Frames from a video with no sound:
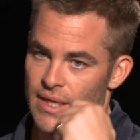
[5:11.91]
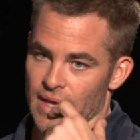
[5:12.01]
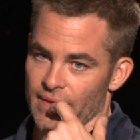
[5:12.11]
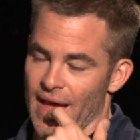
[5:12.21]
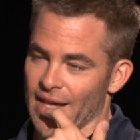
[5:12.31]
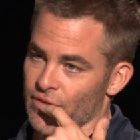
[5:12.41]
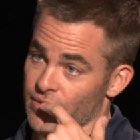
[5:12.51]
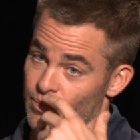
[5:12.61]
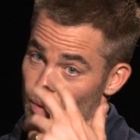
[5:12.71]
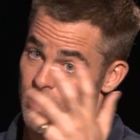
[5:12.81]
And that's
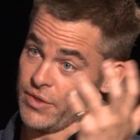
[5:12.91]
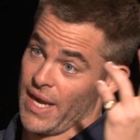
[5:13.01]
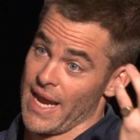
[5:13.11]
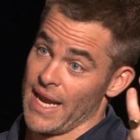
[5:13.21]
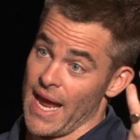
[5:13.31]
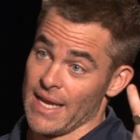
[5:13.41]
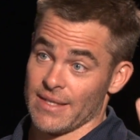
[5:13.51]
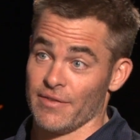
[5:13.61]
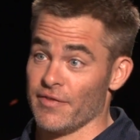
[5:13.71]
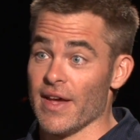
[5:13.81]
what Diana has
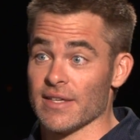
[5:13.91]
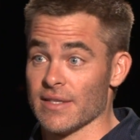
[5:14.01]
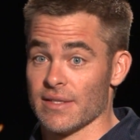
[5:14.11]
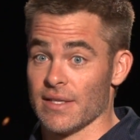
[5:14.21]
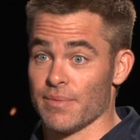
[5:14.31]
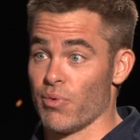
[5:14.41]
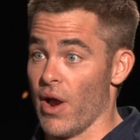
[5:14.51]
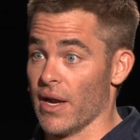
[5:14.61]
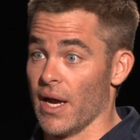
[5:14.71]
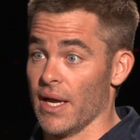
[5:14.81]
to face, is this
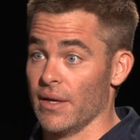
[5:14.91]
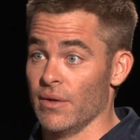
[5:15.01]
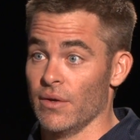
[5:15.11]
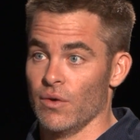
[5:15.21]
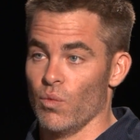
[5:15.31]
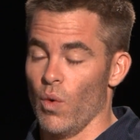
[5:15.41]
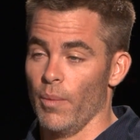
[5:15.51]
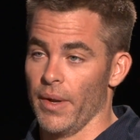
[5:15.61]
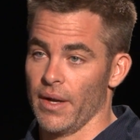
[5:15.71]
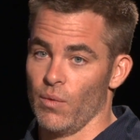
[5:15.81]
bright-eyed
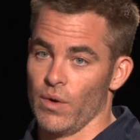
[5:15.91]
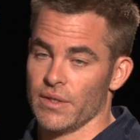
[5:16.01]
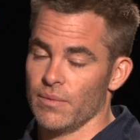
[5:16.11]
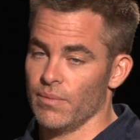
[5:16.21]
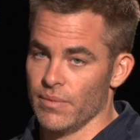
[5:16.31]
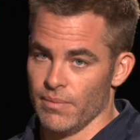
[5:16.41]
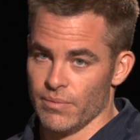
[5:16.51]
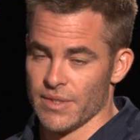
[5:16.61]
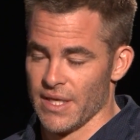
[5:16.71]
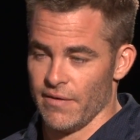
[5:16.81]
woman, and what
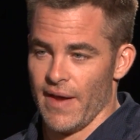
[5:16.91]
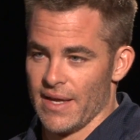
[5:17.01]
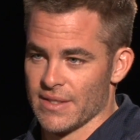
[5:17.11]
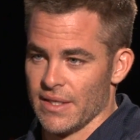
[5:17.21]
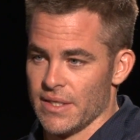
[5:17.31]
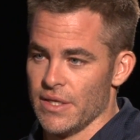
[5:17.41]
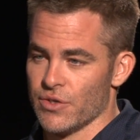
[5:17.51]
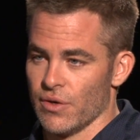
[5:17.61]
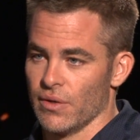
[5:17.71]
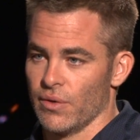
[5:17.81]
Steve has to teach
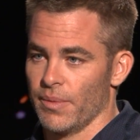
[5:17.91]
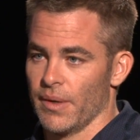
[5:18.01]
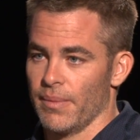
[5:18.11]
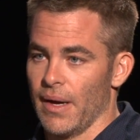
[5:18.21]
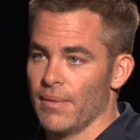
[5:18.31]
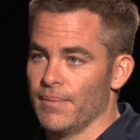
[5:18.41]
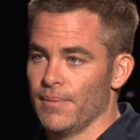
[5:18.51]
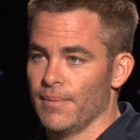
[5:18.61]
her a little bit about.